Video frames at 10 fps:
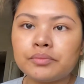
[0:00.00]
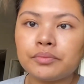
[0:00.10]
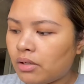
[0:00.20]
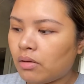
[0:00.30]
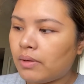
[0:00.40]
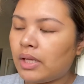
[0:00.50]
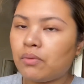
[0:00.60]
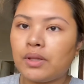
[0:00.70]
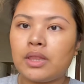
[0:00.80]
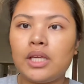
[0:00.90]
Go in
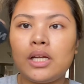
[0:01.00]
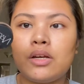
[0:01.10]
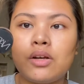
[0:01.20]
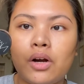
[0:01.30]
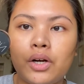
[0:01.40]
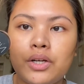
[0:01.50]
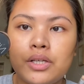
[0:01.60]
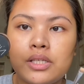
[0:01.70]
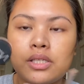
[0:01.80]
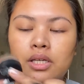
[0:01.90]
with the
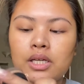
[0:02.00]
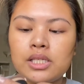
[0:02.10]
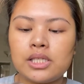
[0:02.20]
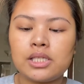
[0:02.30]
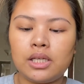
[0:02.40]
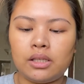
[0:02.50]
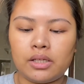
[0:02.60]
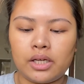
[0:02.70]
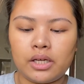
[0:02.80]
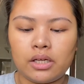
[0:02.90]
Nars
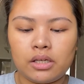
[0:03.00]
Concealer.